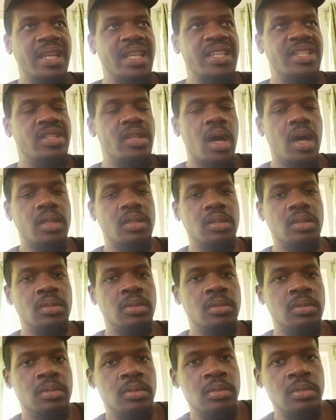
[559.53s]
and he's not.
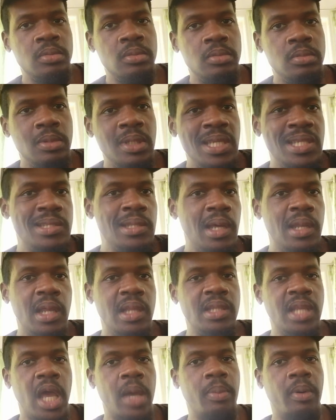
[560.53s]
He's not
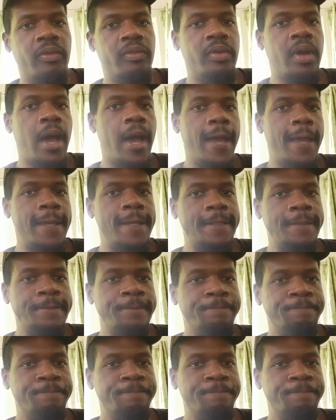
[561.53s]
that type of guy.